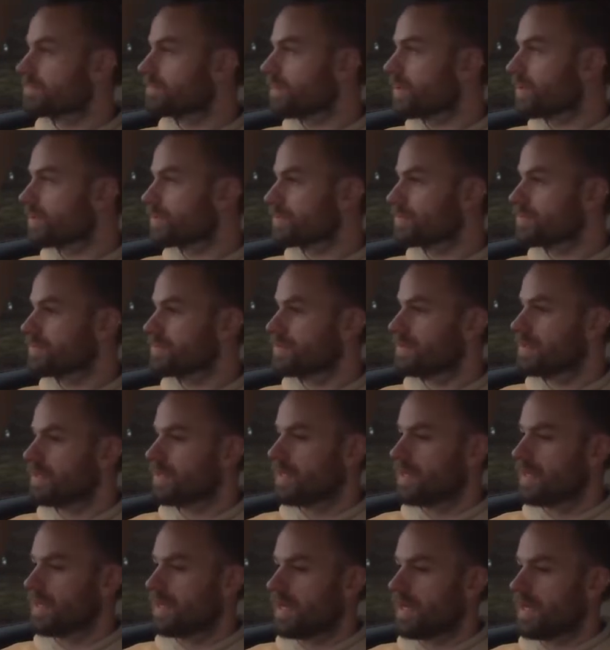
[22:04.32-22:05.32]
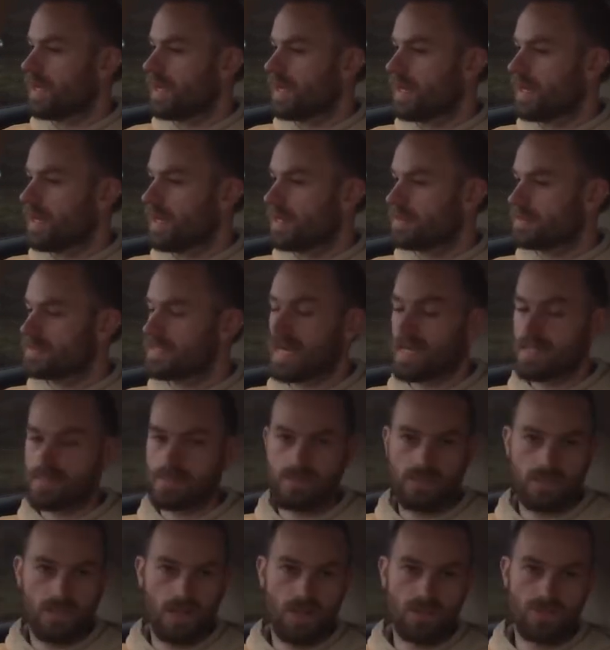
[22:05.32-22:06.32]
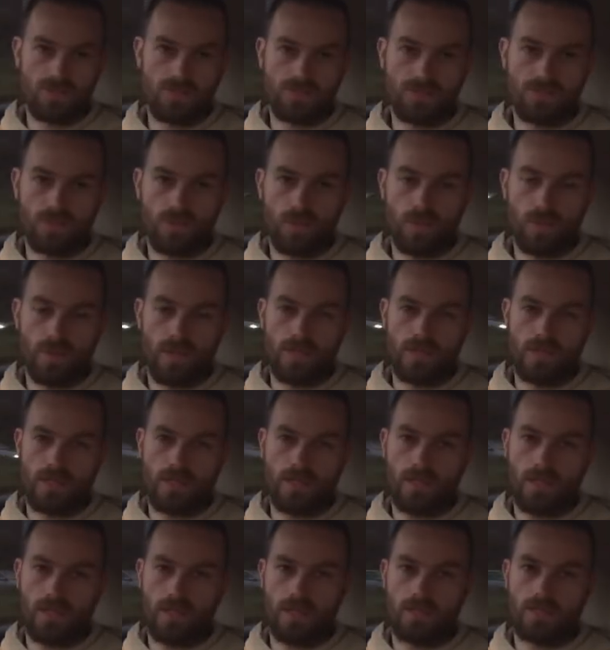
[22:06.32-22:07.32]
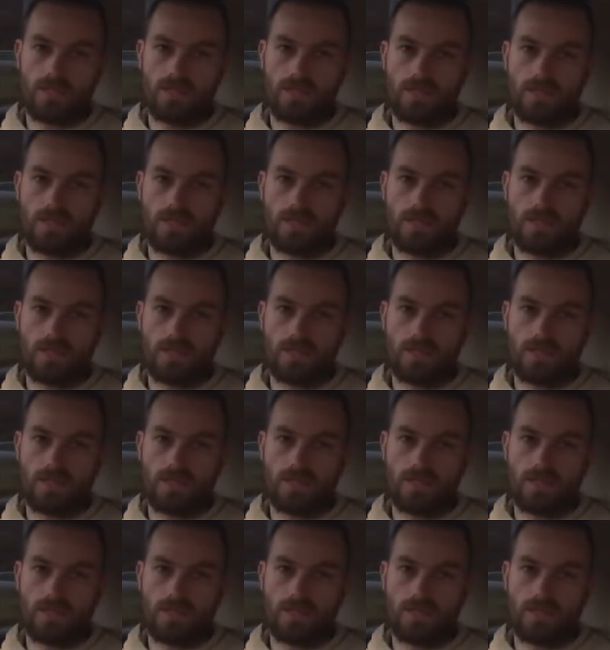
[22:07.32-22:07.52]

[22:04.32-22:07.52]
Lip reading: model, tax is only £140 a year,